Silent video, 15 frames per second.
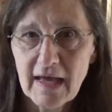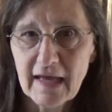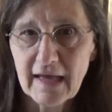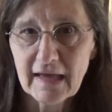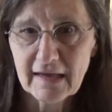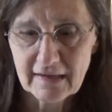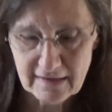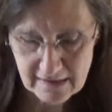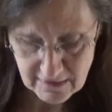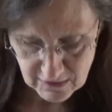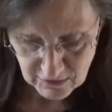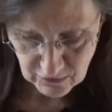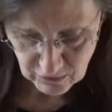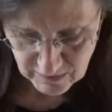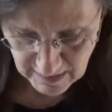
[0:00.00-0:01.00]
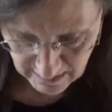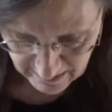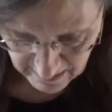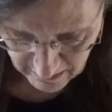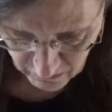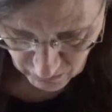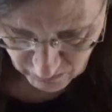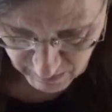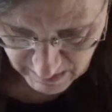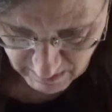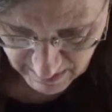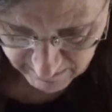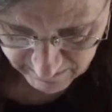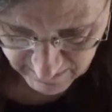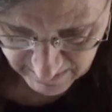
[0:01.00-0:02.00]
And so yeah, that would be
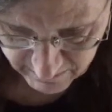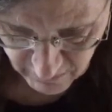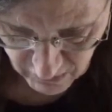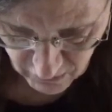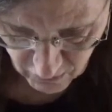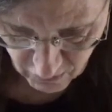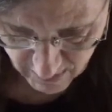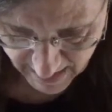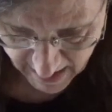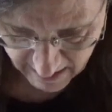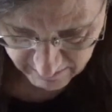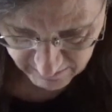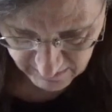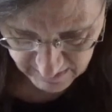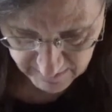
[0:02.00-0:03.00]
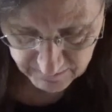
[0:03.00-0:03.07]
my favorite craft.